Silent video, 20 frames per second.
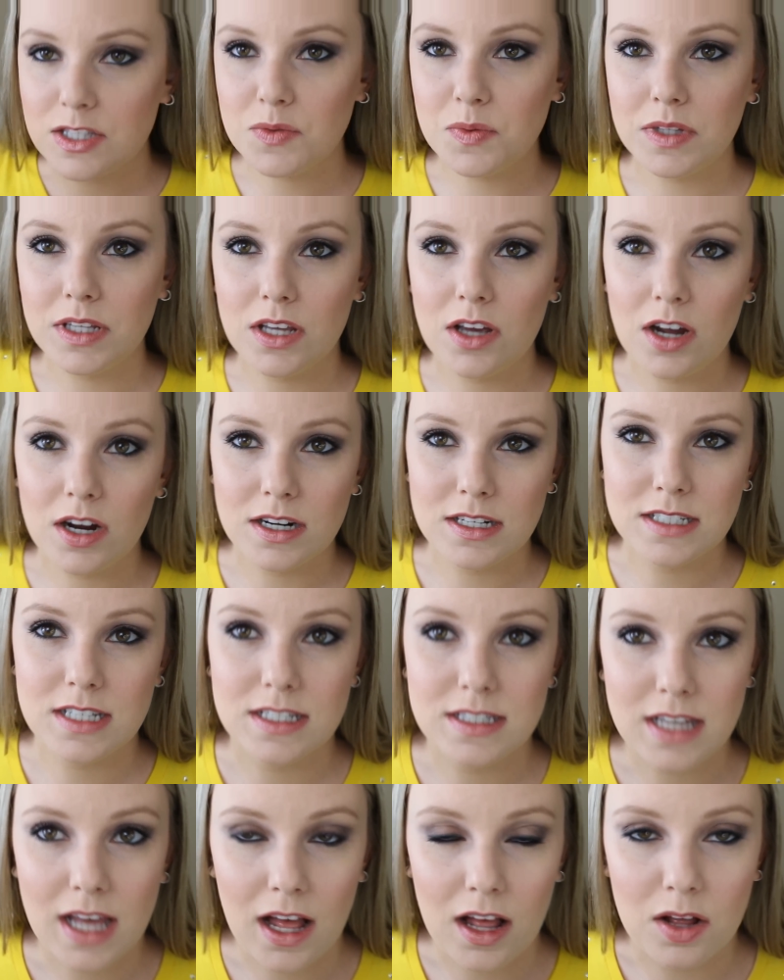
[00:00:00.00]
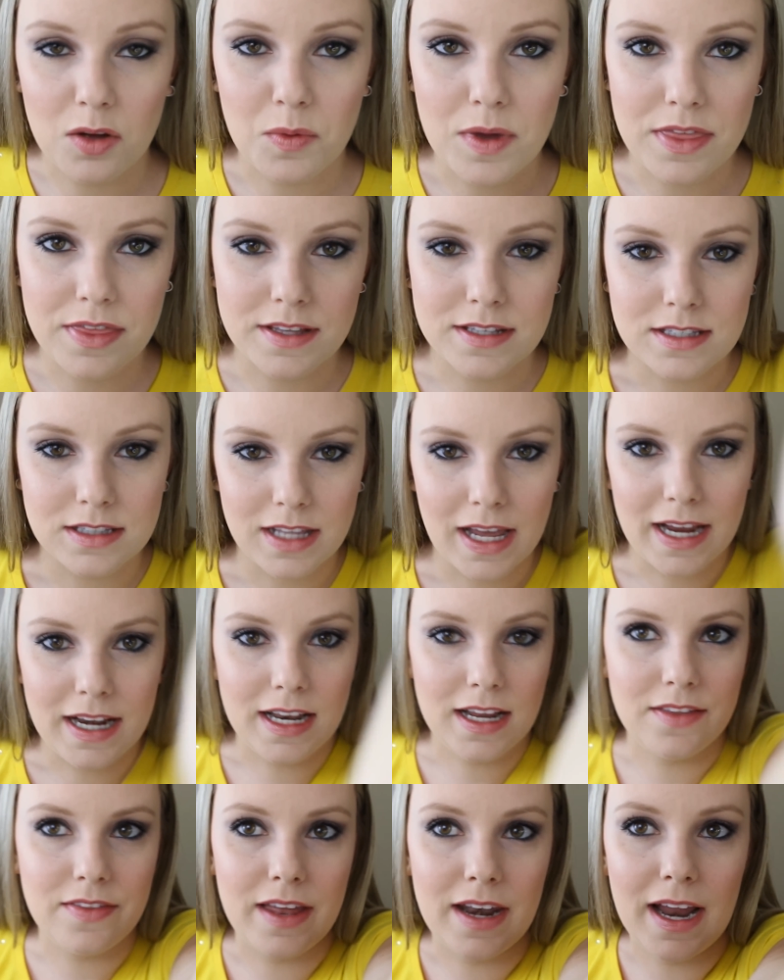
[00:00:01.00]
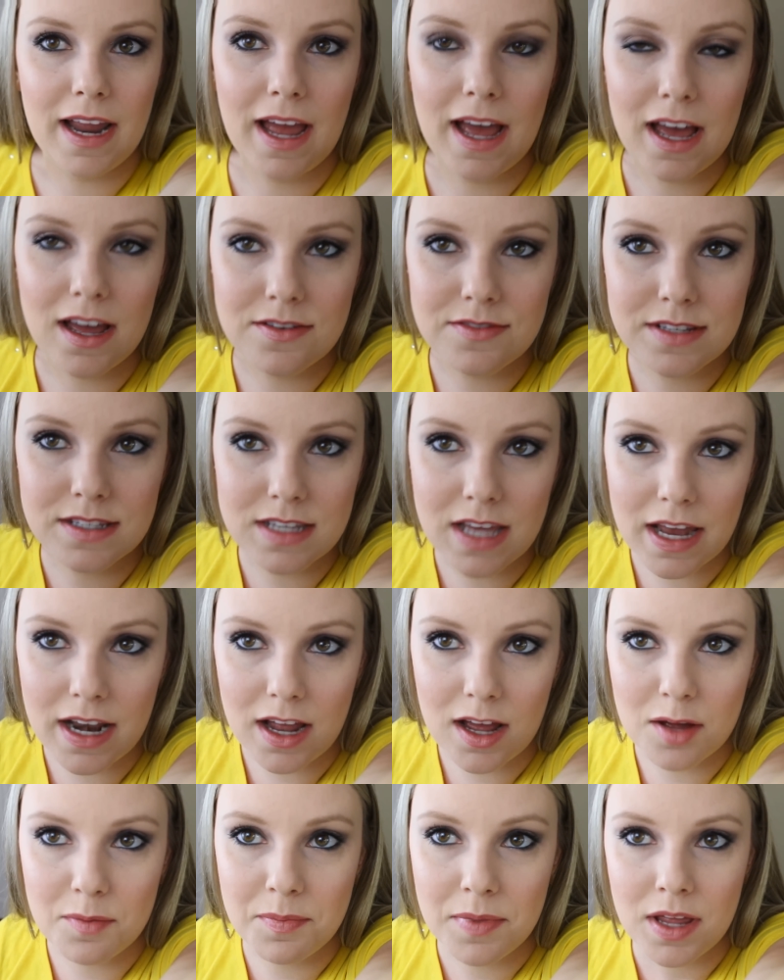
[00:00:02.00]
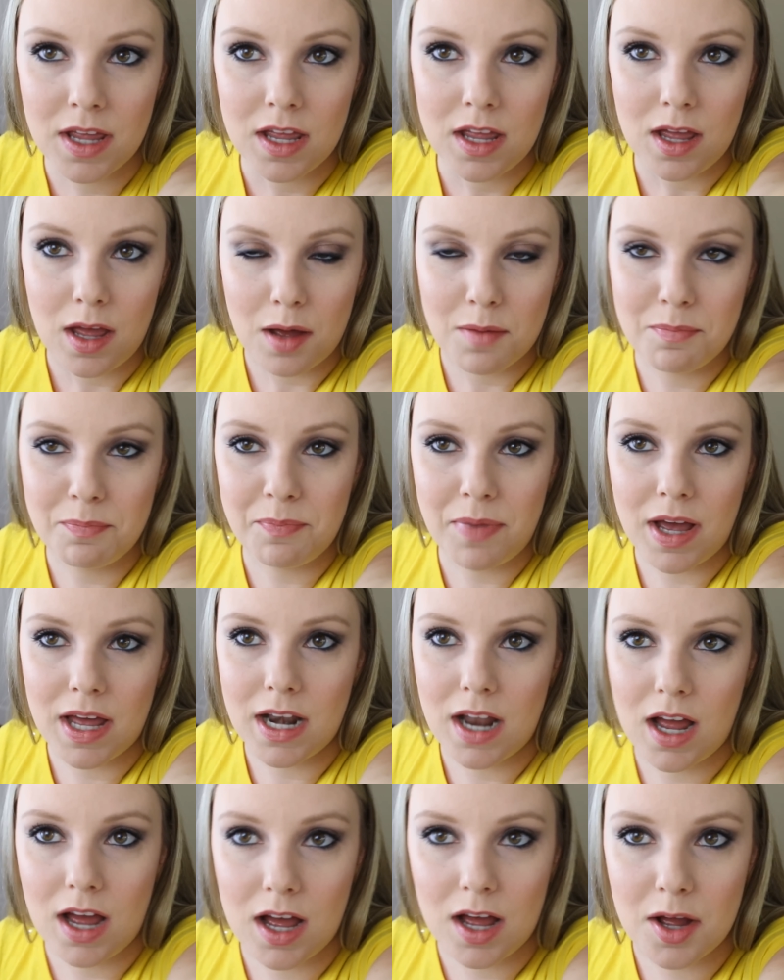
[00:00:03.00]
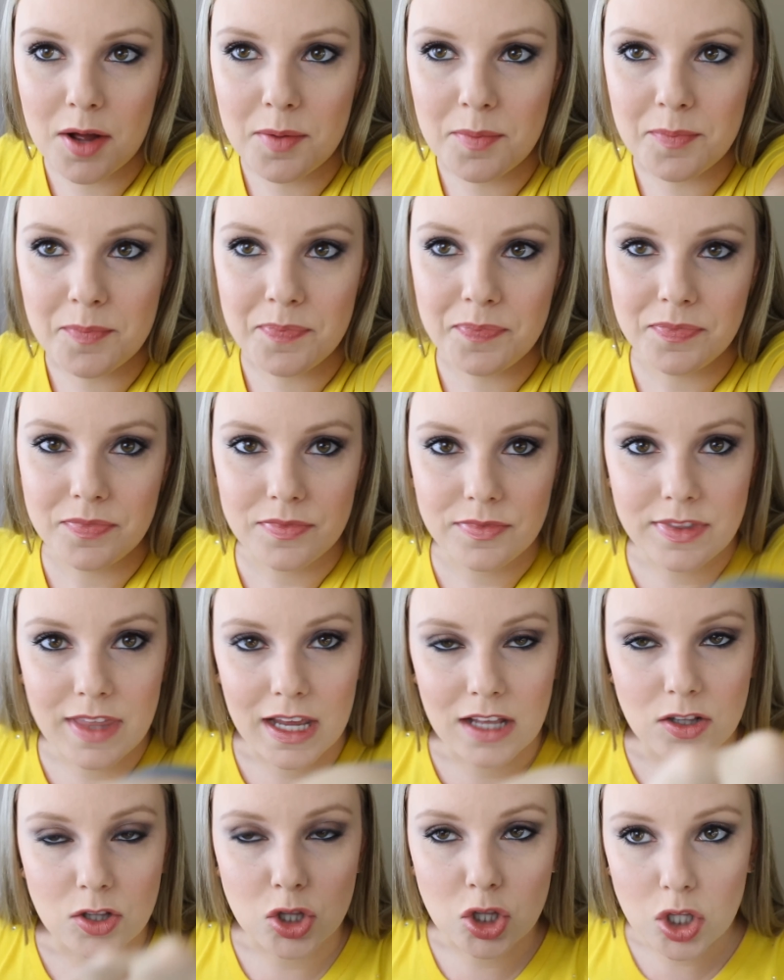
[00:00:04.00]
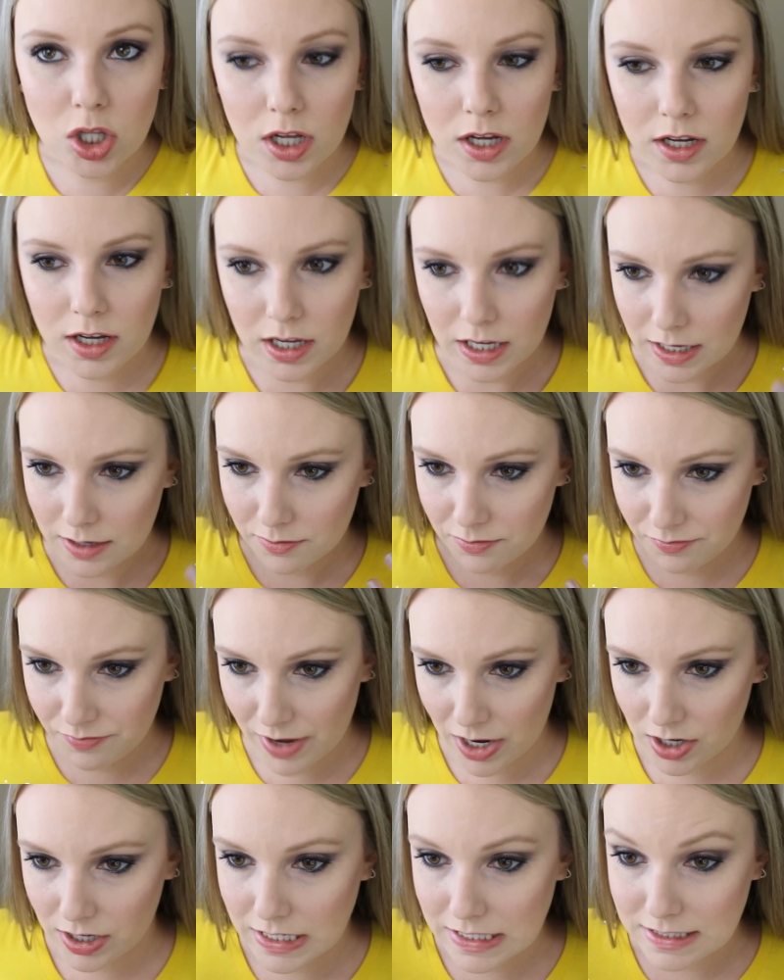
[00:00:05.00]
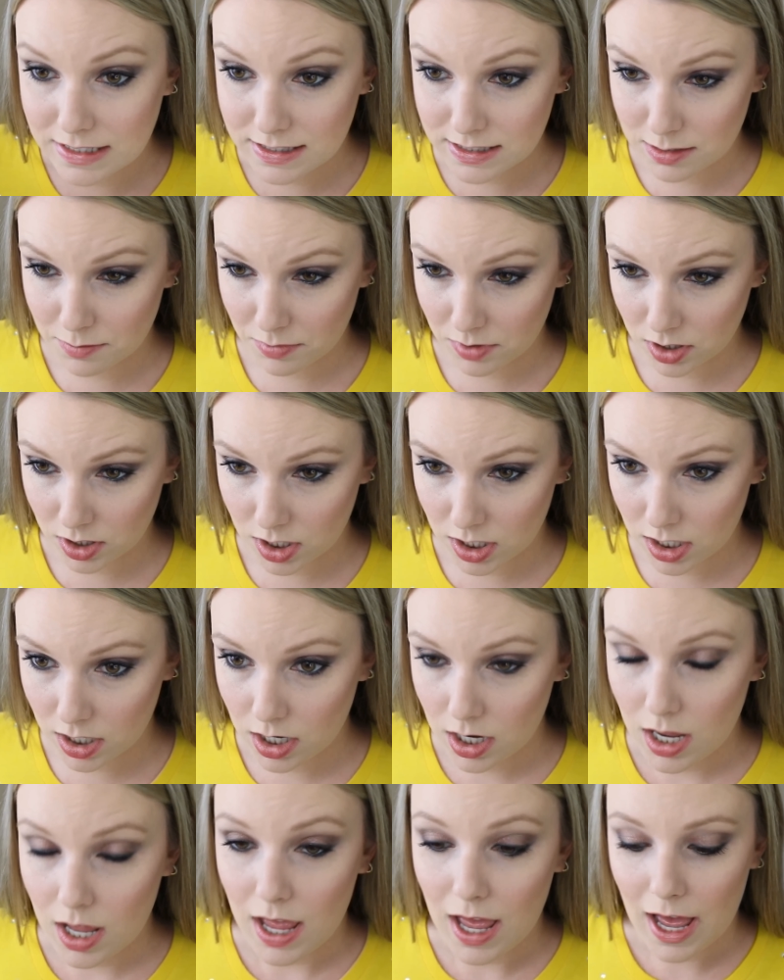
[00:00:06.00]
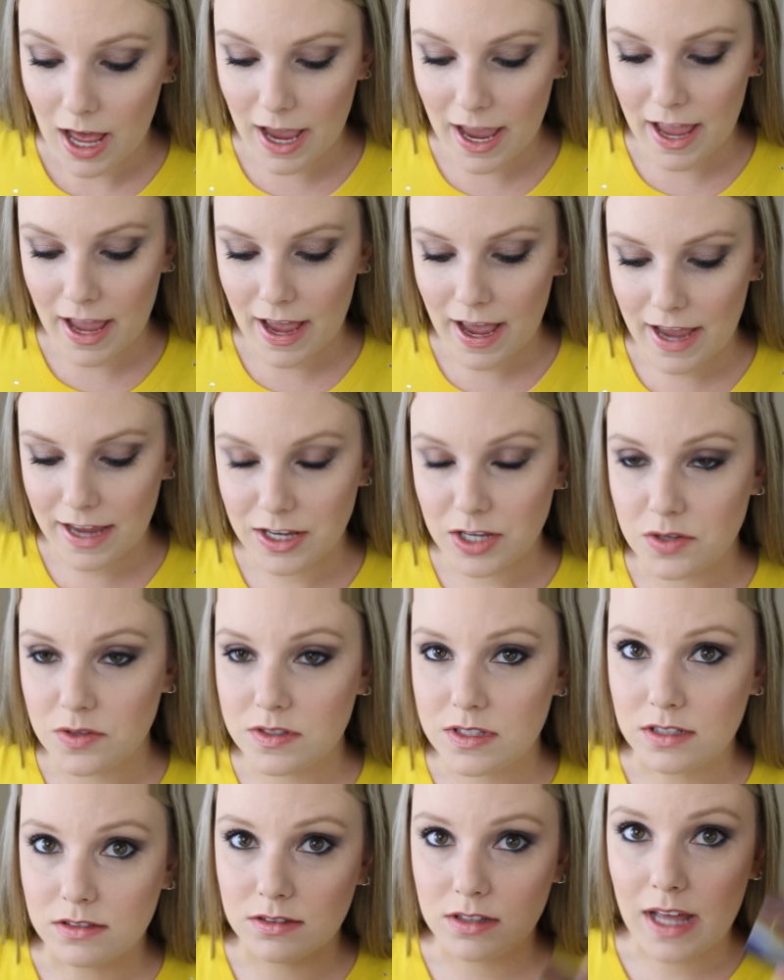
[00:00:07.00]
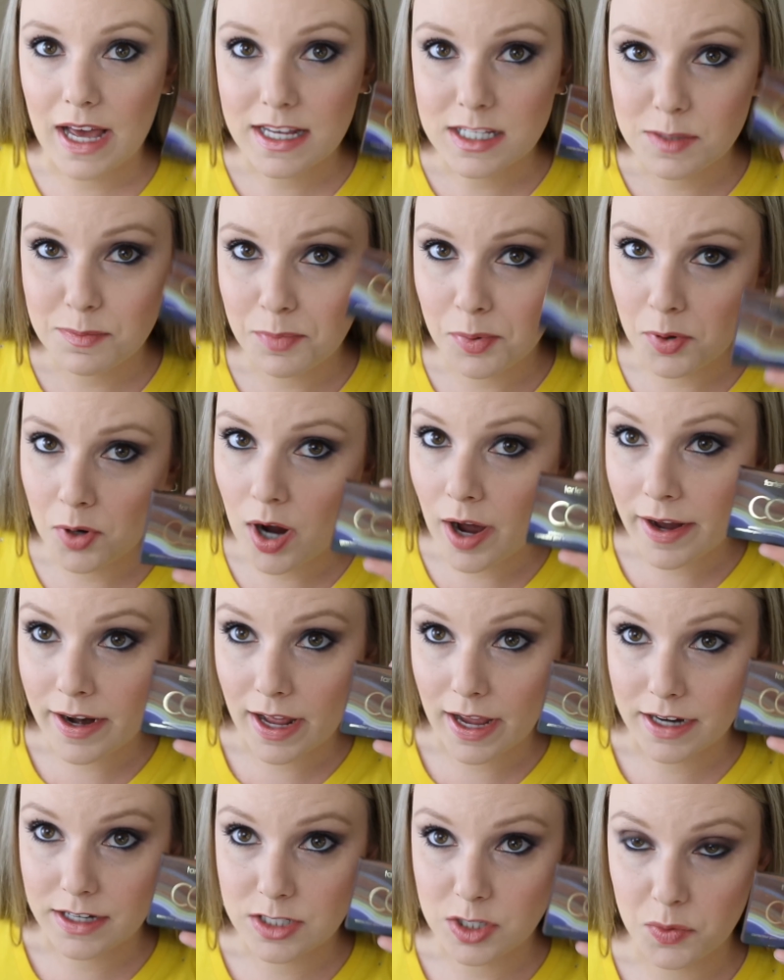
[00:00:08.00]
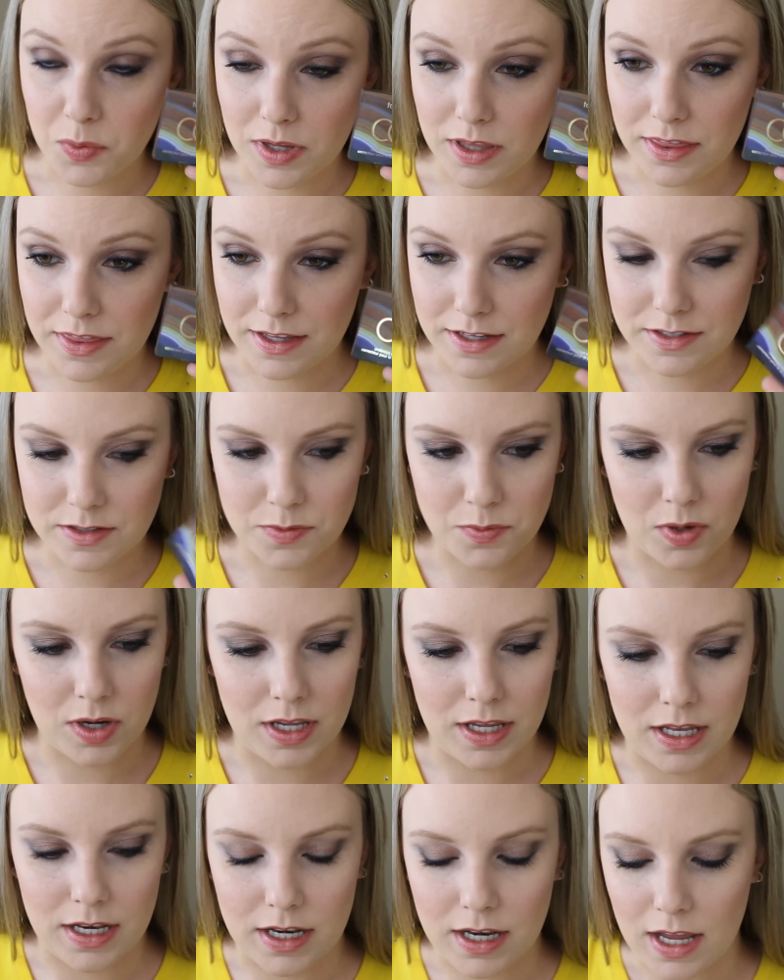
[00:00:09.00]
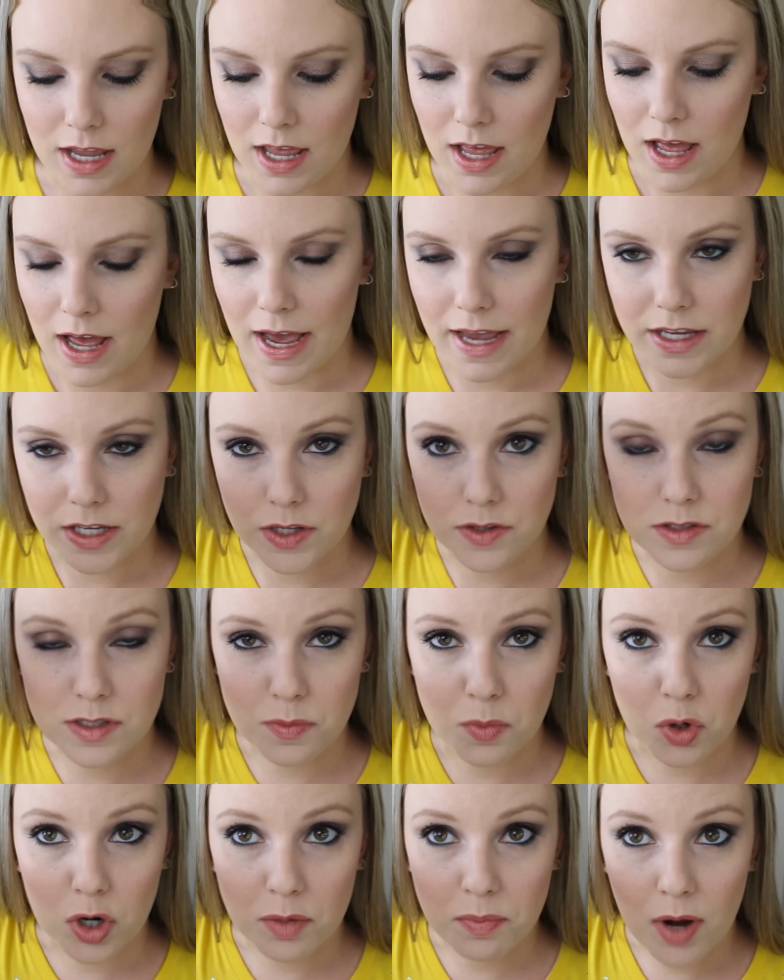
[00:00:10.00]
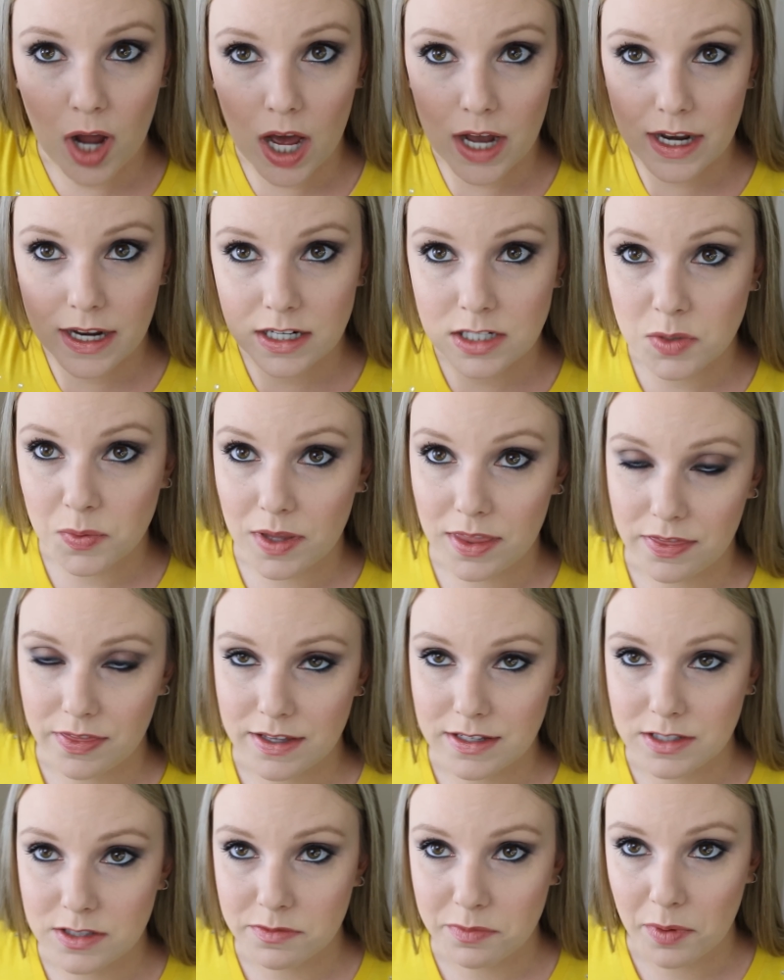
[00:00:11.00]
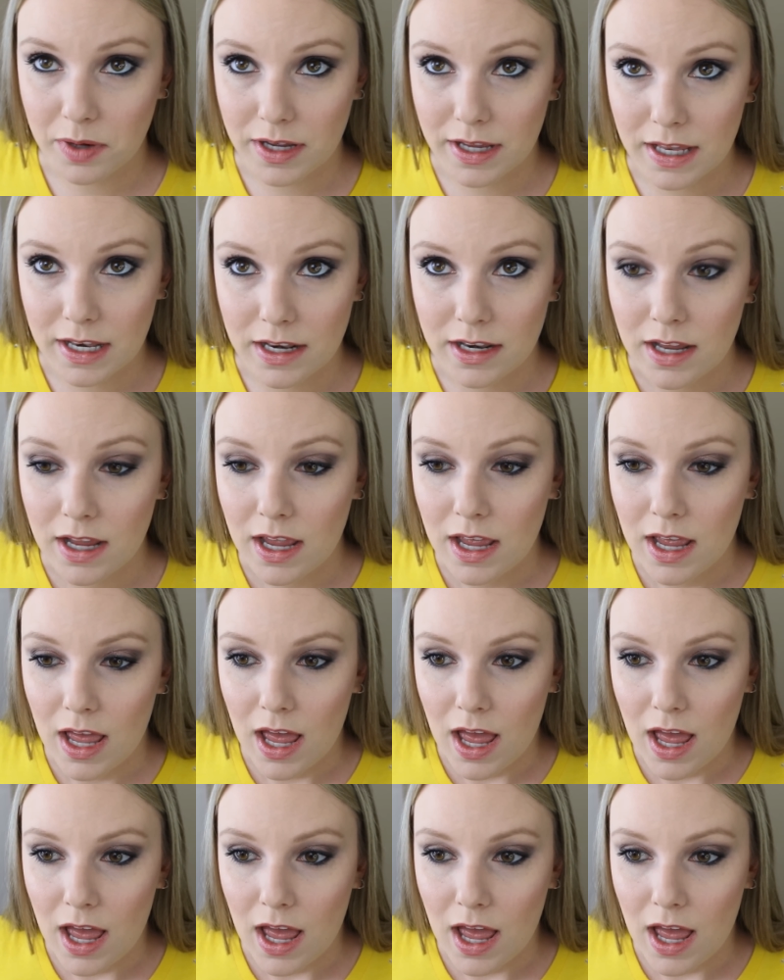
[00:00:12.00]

It's really hard to tell with this lighting that I have set up, but they look very similar. I used less product with this one. I used more product with this one.